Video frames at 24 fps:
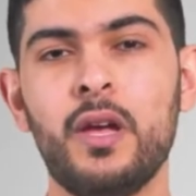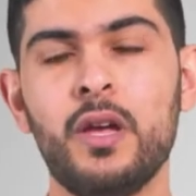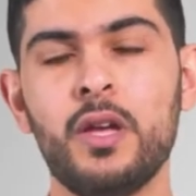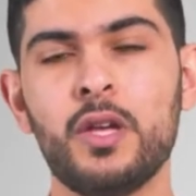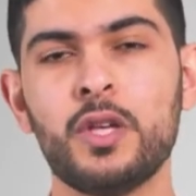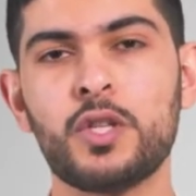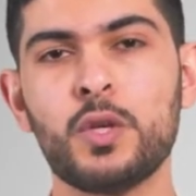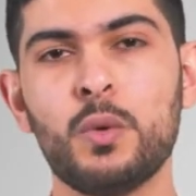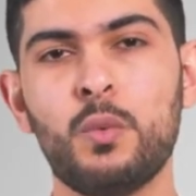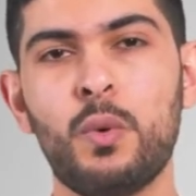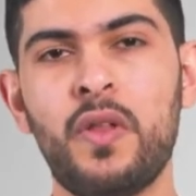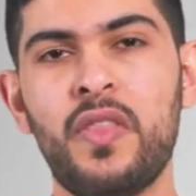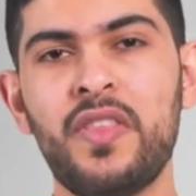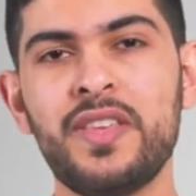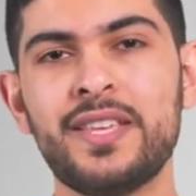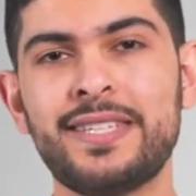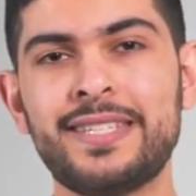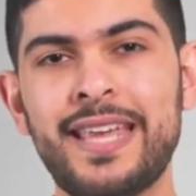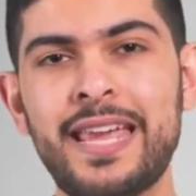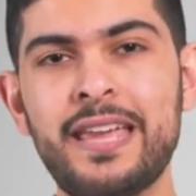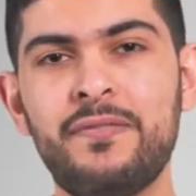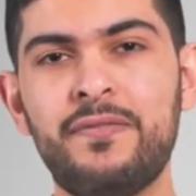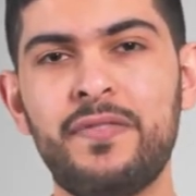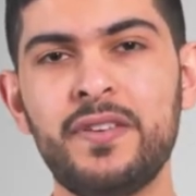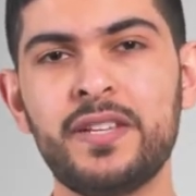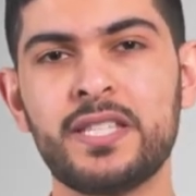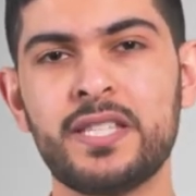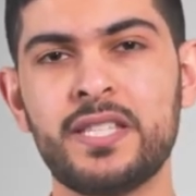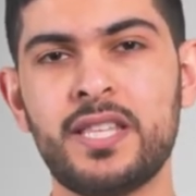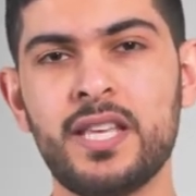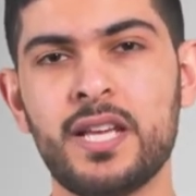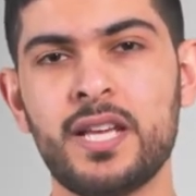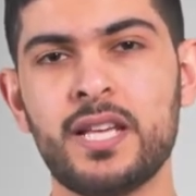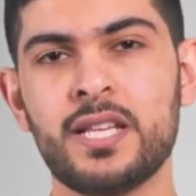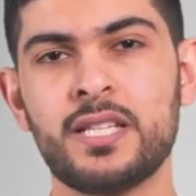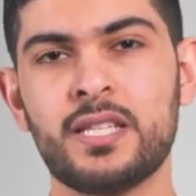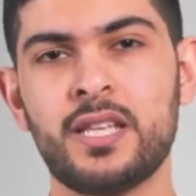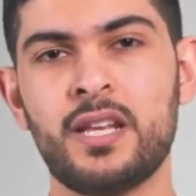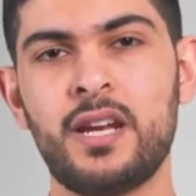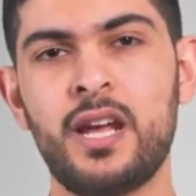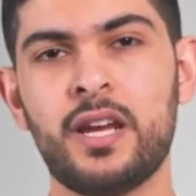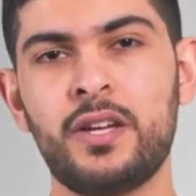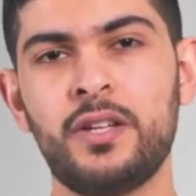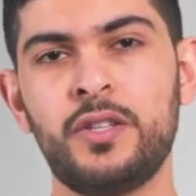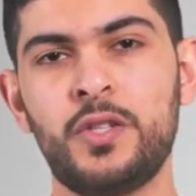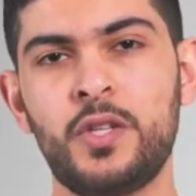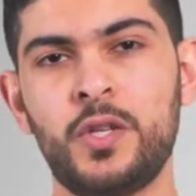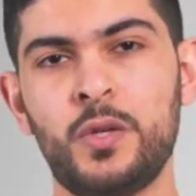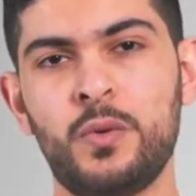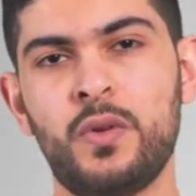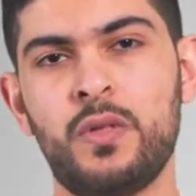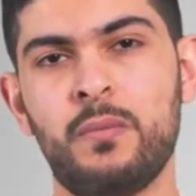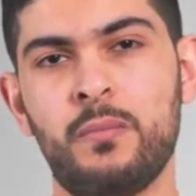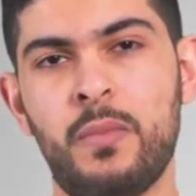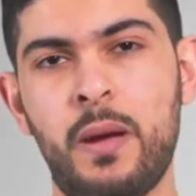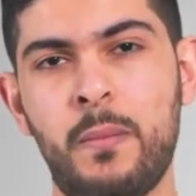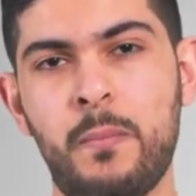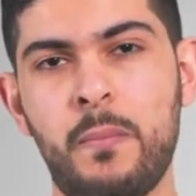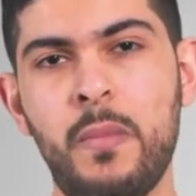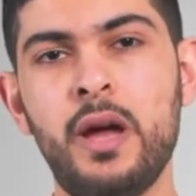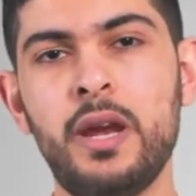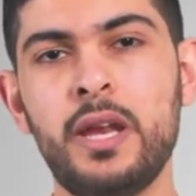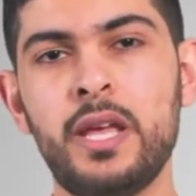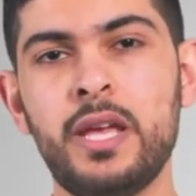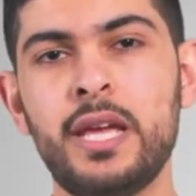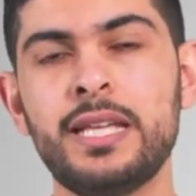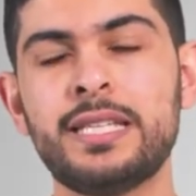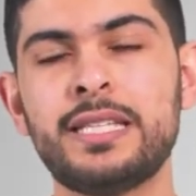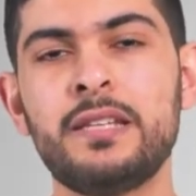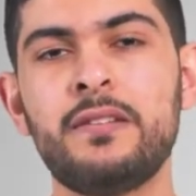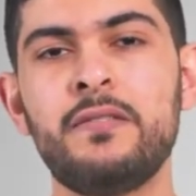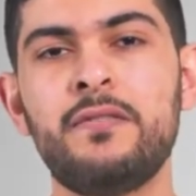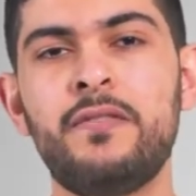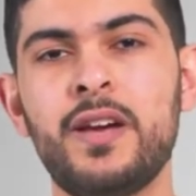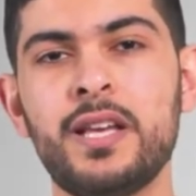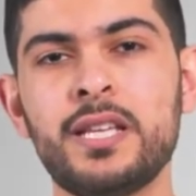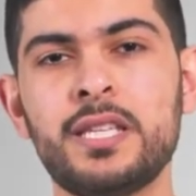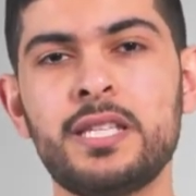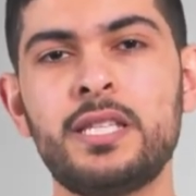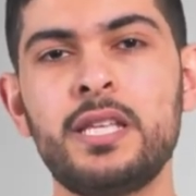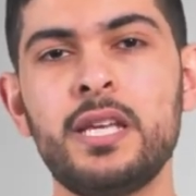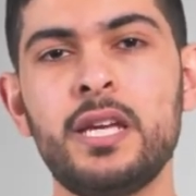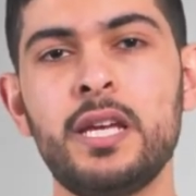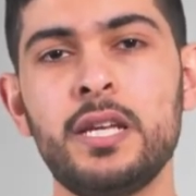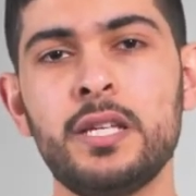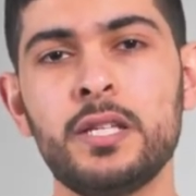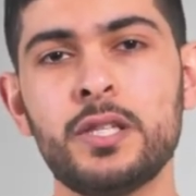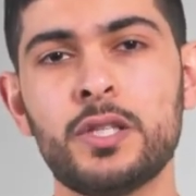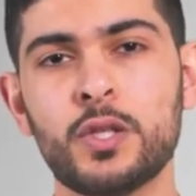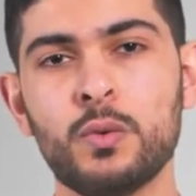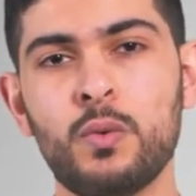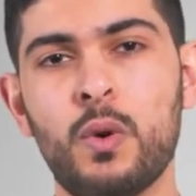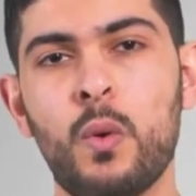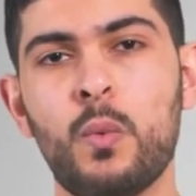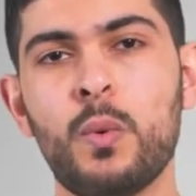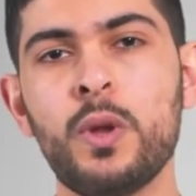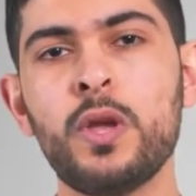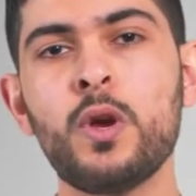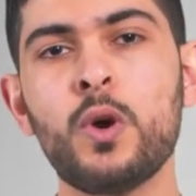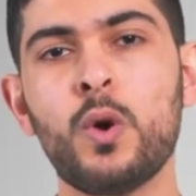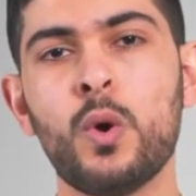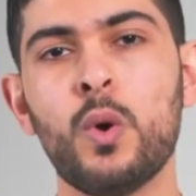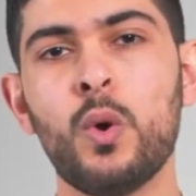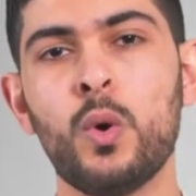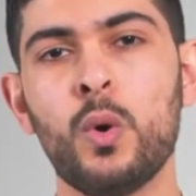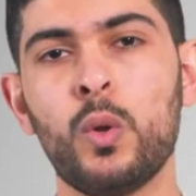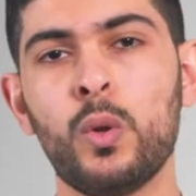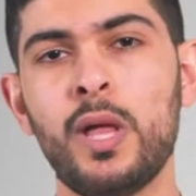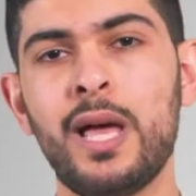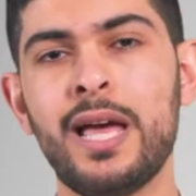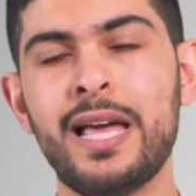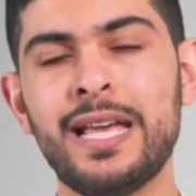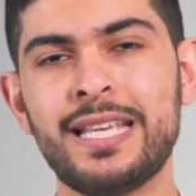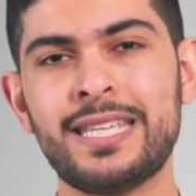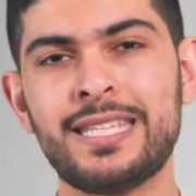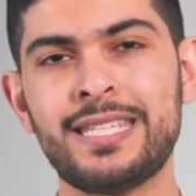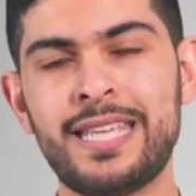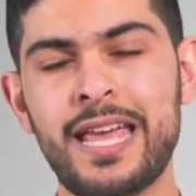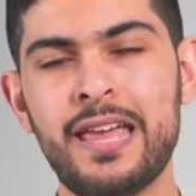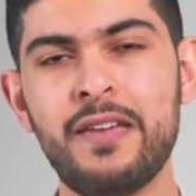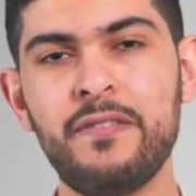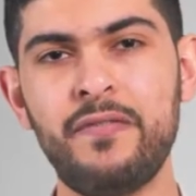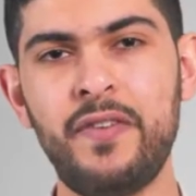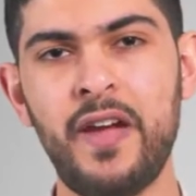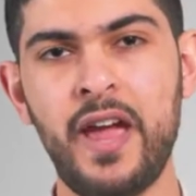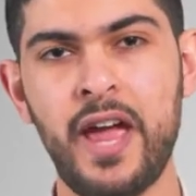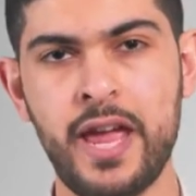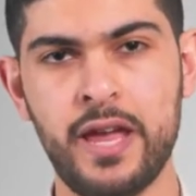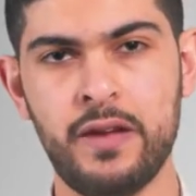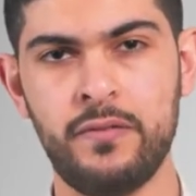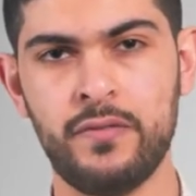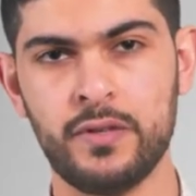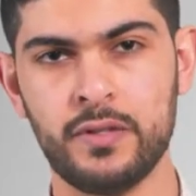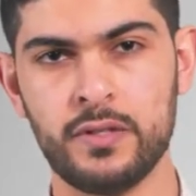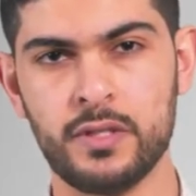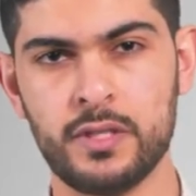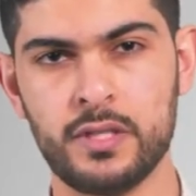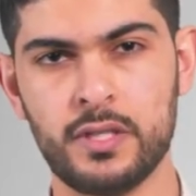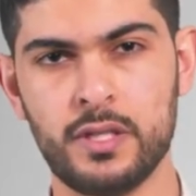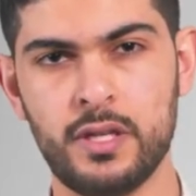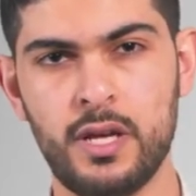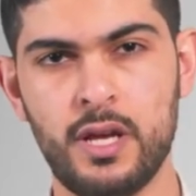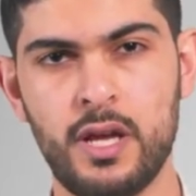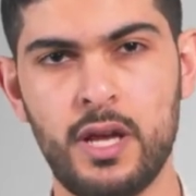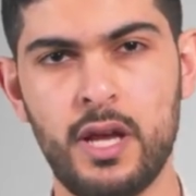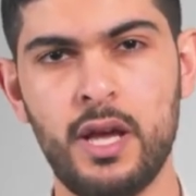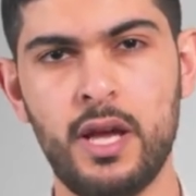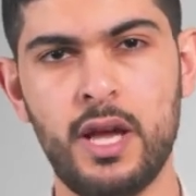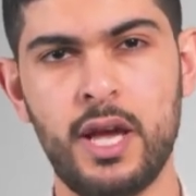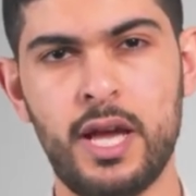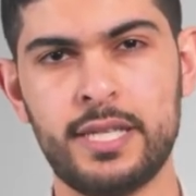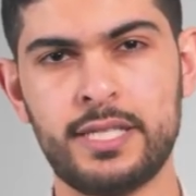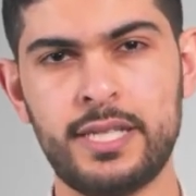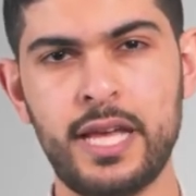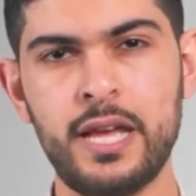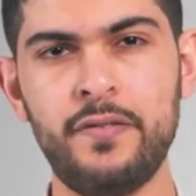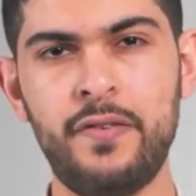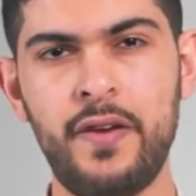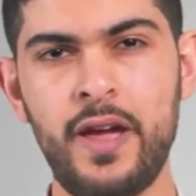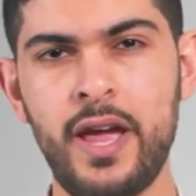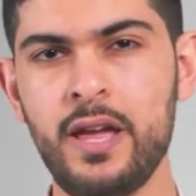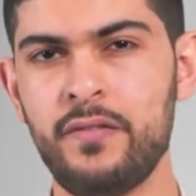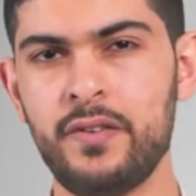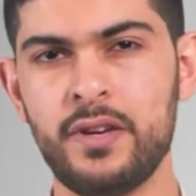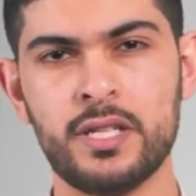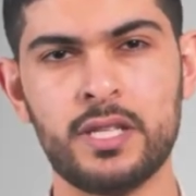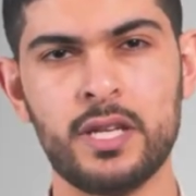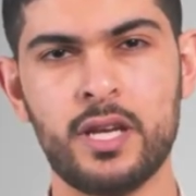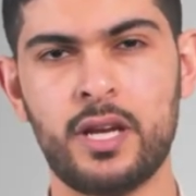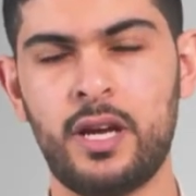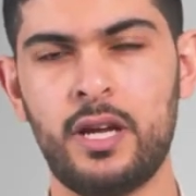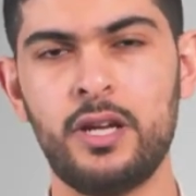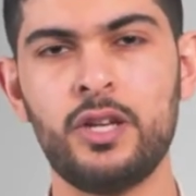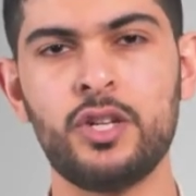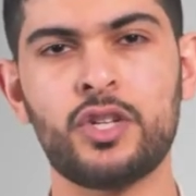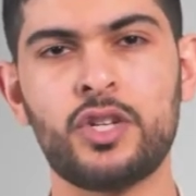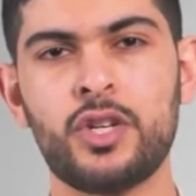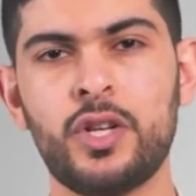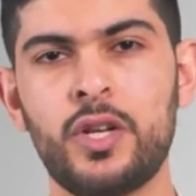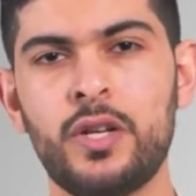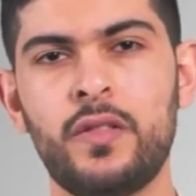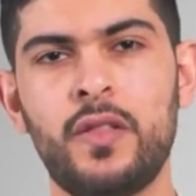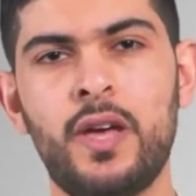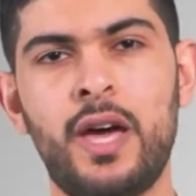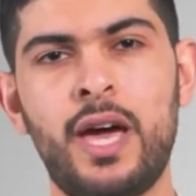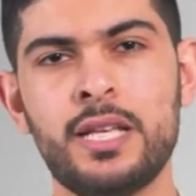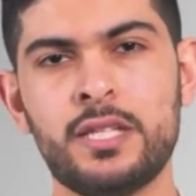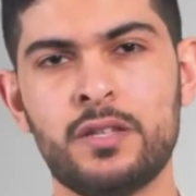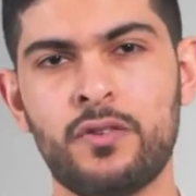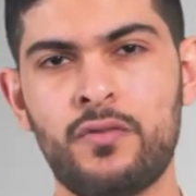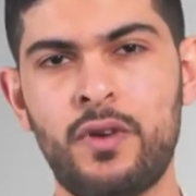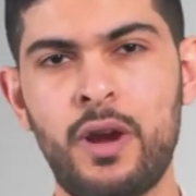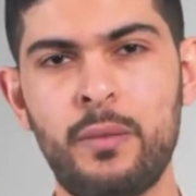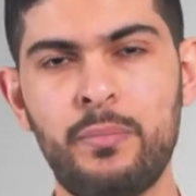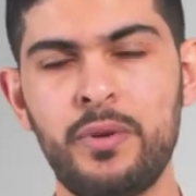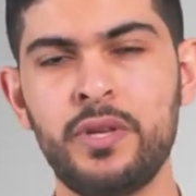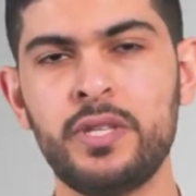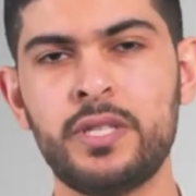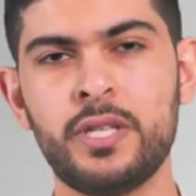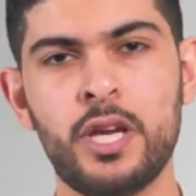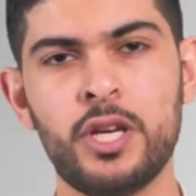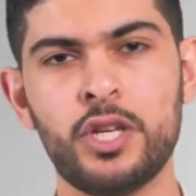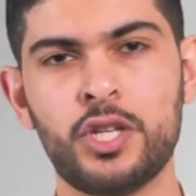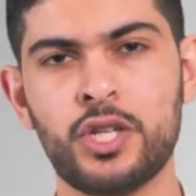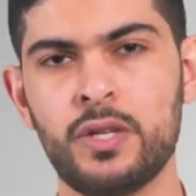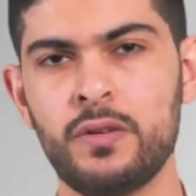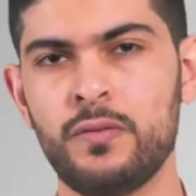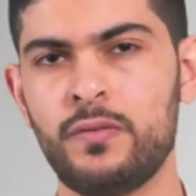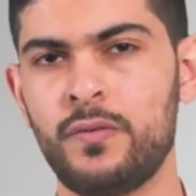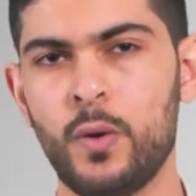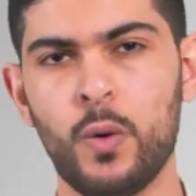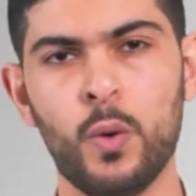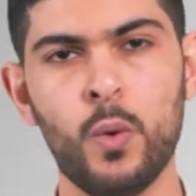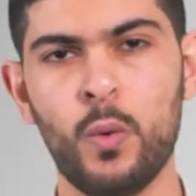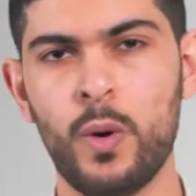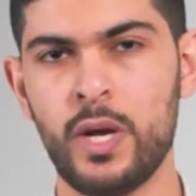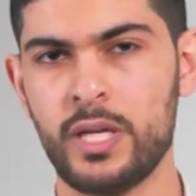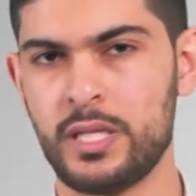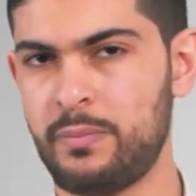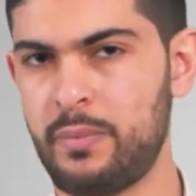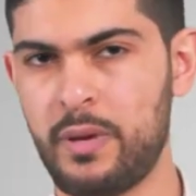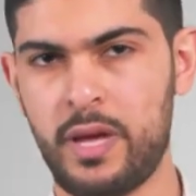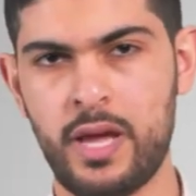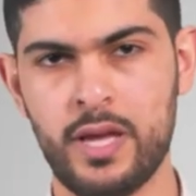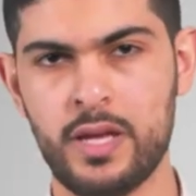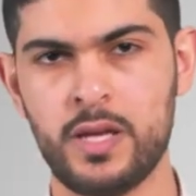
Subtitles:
So one of the safest things that I can do with my money is invest it into what we call safe havens. A safe haven is a country that has a reputation for always paying